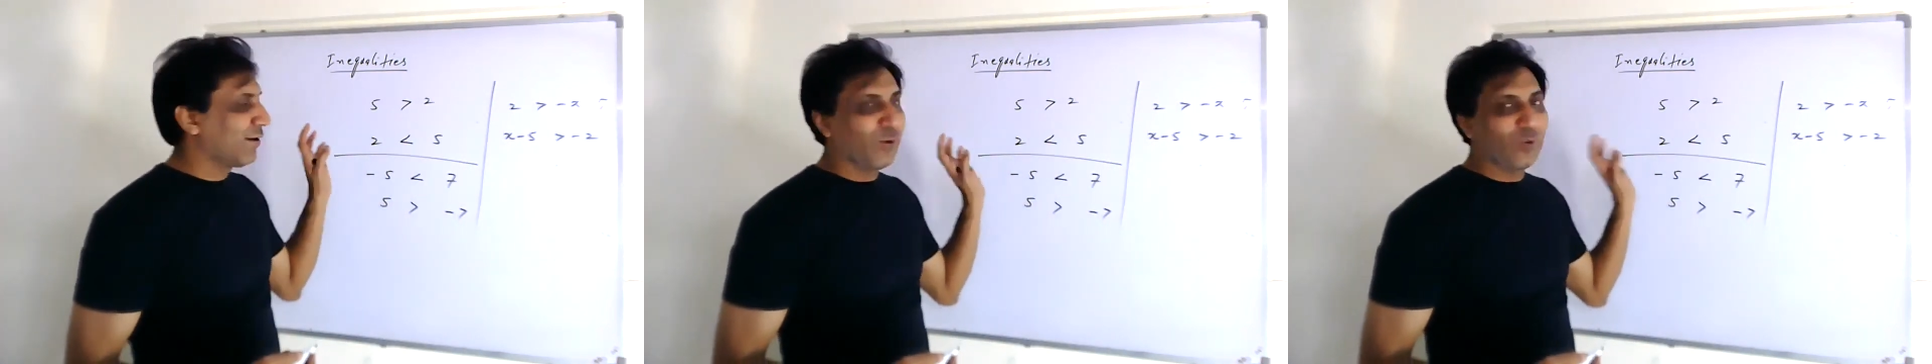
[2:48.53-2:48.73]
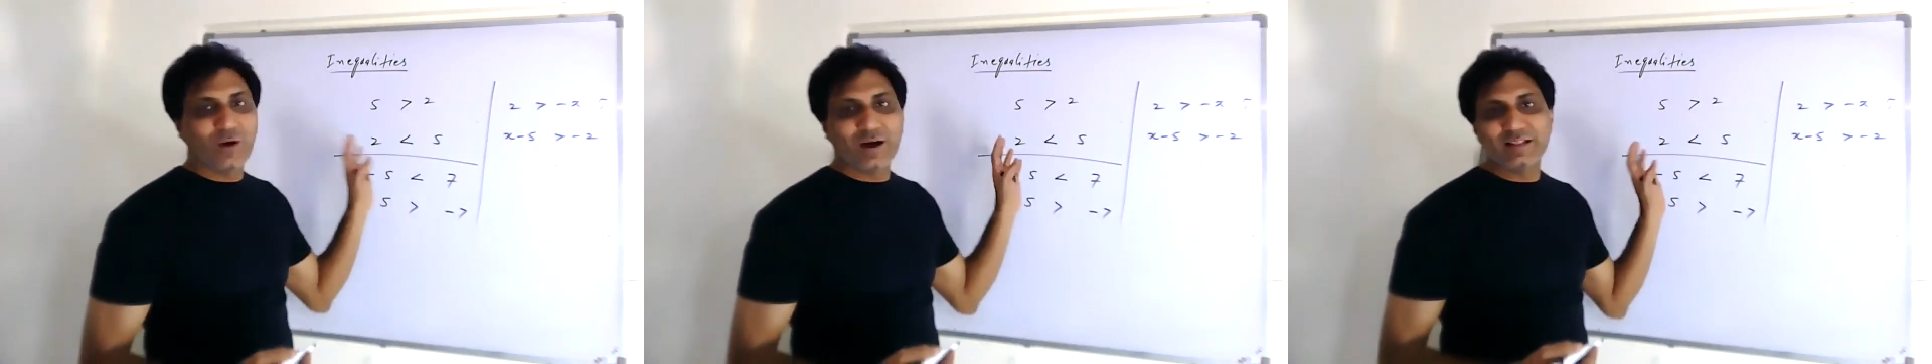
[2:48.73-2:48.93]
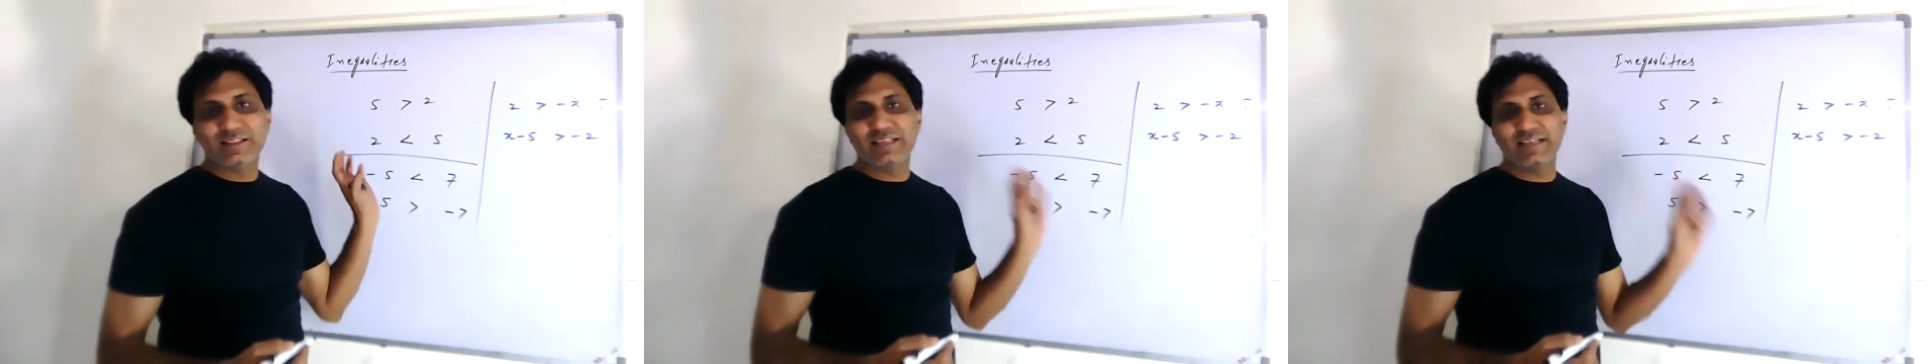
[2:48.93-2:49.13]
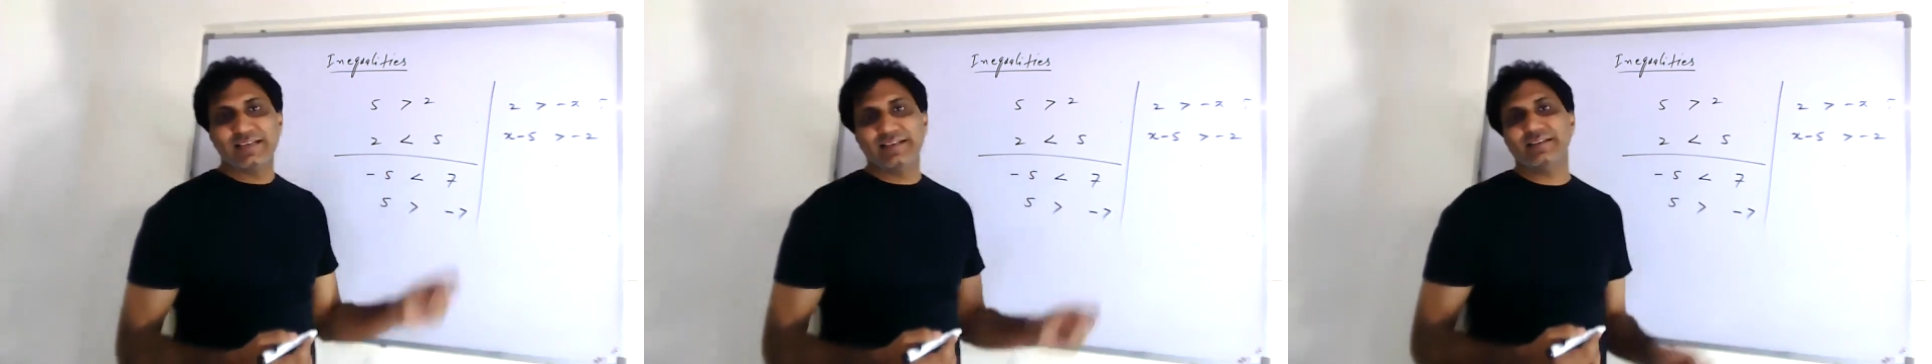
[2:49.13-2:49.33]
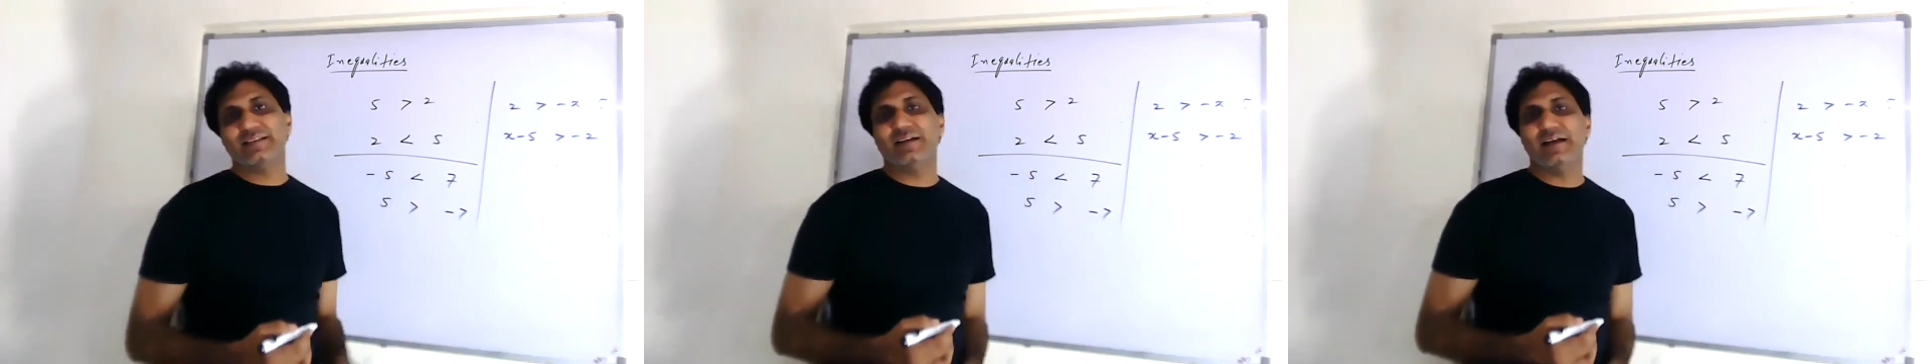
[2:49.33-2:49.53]
one
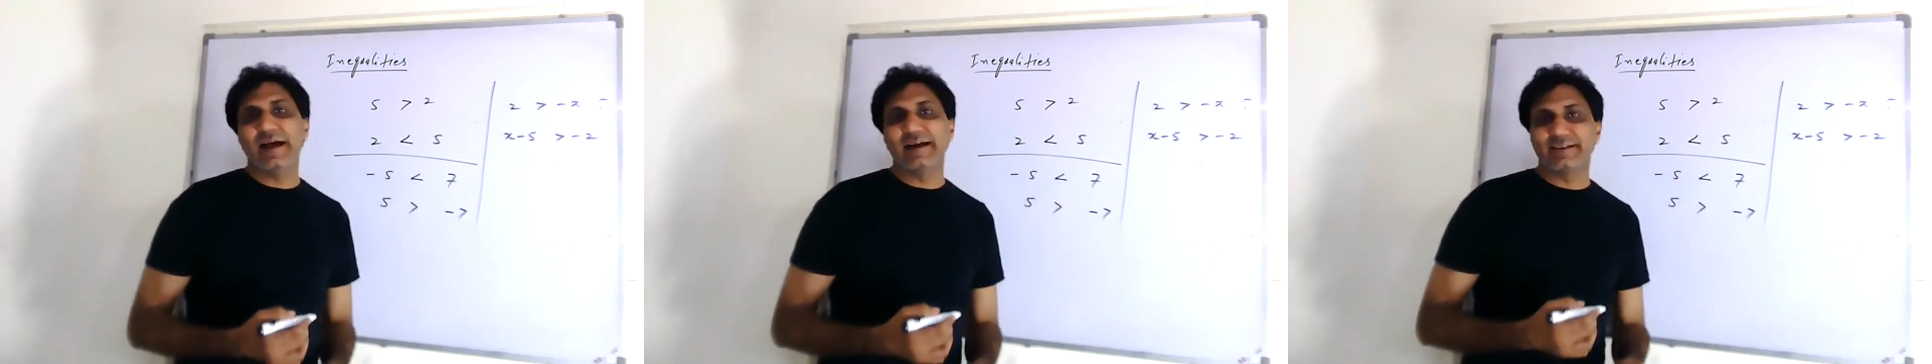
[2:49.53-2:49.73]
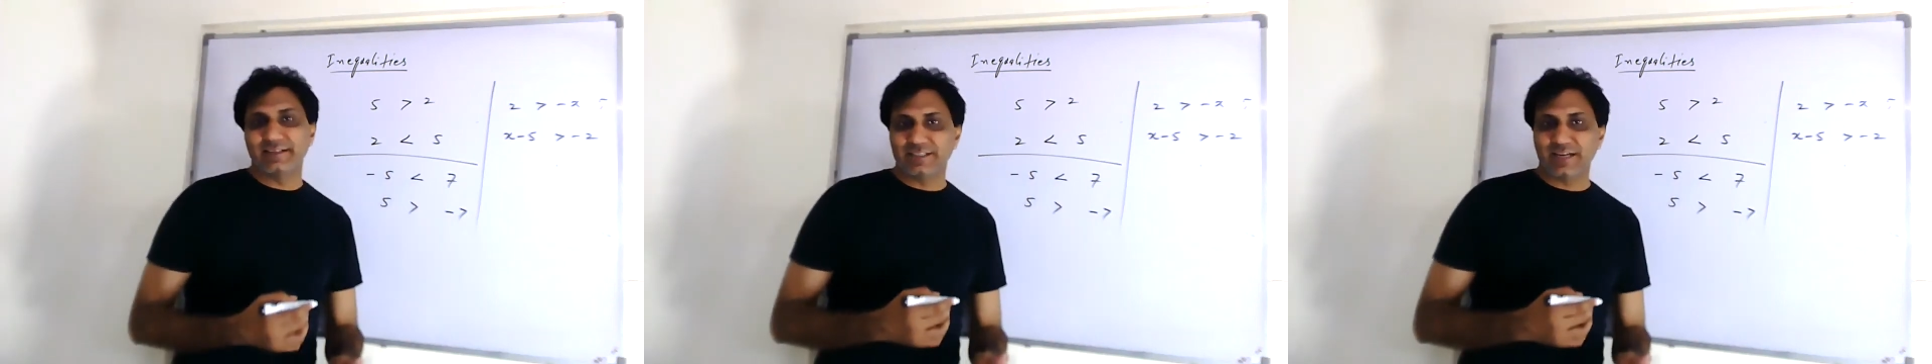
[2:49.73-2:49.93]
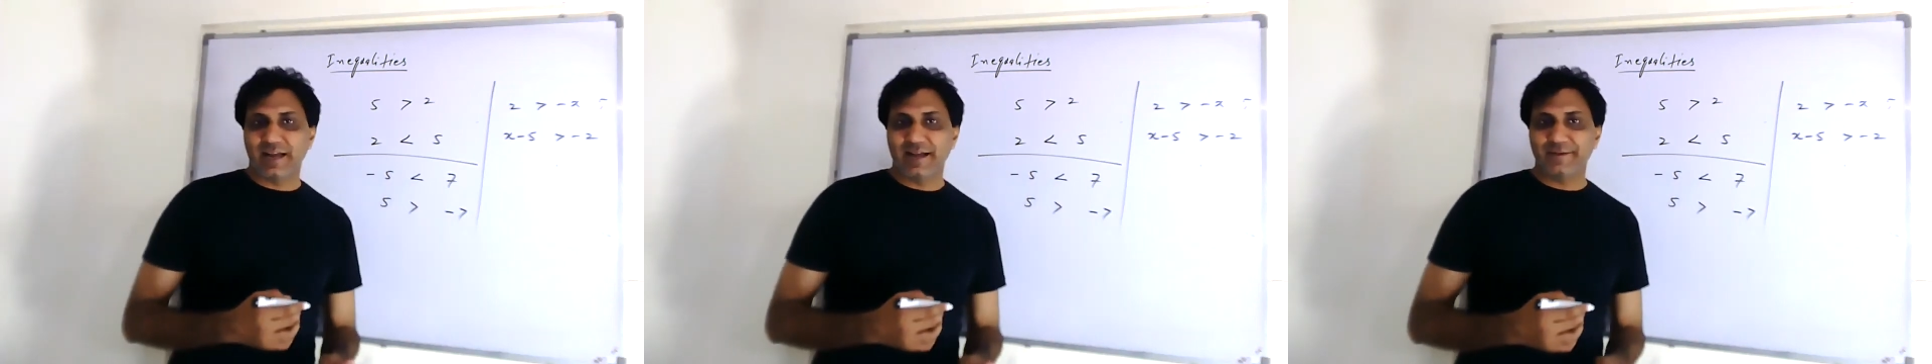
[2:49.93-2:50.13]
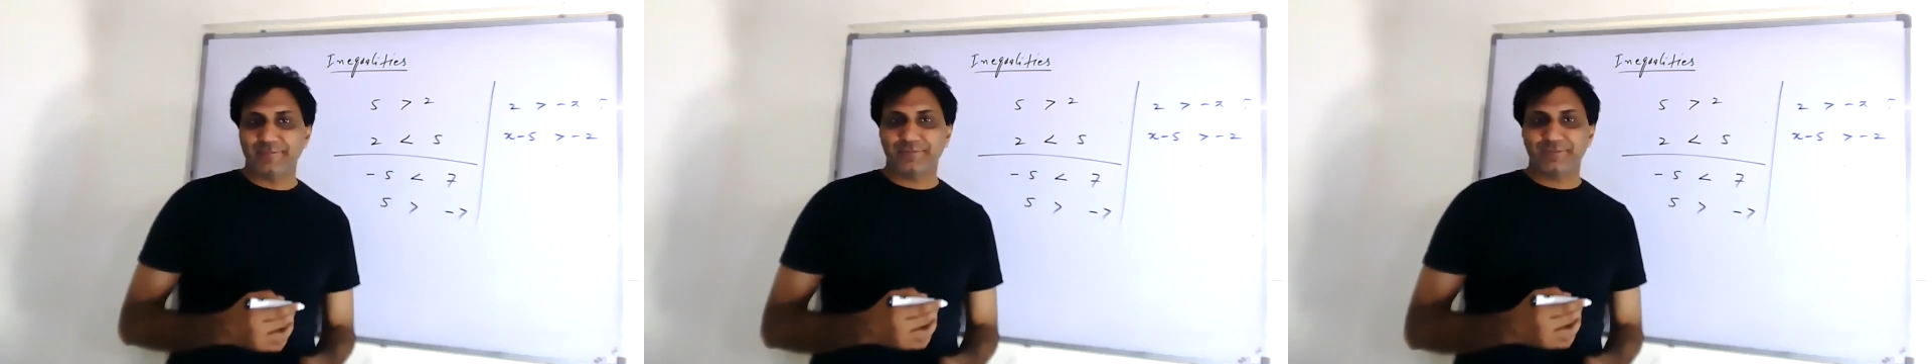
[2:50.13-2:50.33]
thing at a time.